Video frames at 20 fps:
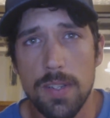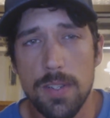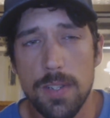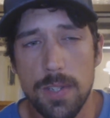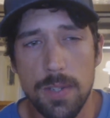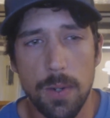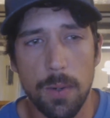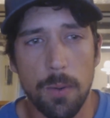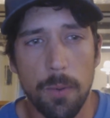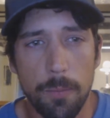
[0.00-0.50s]

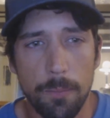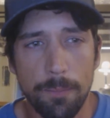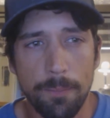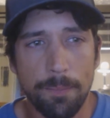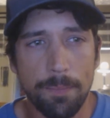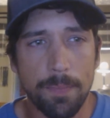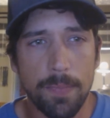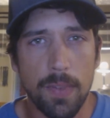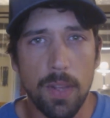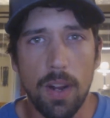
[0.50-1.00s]
So
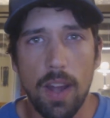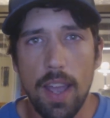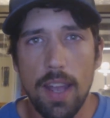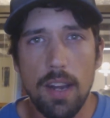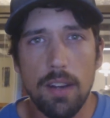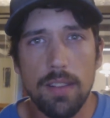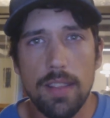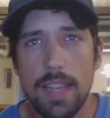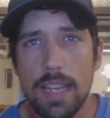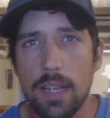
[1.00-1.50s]

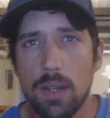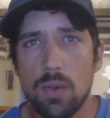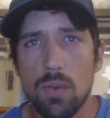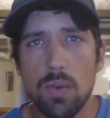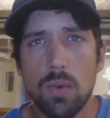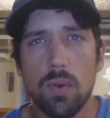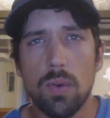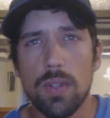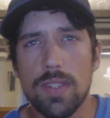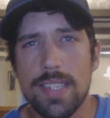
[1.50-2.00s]
I don't think
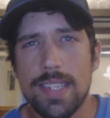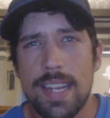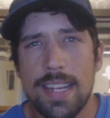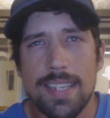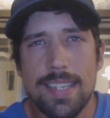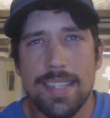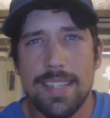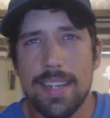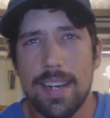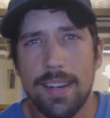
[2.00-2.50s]
Google is
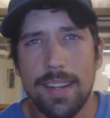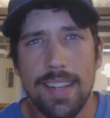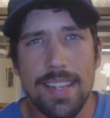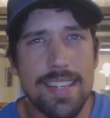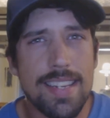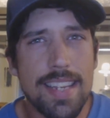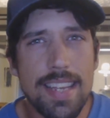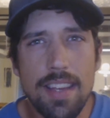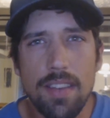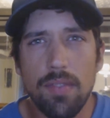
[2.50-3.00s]

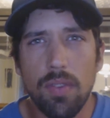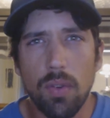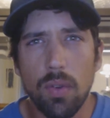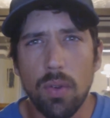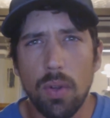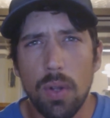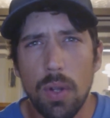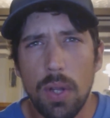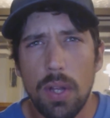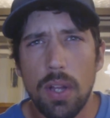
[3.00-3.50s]
necessarily this
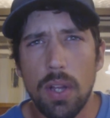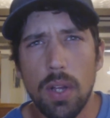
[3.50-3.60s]
evil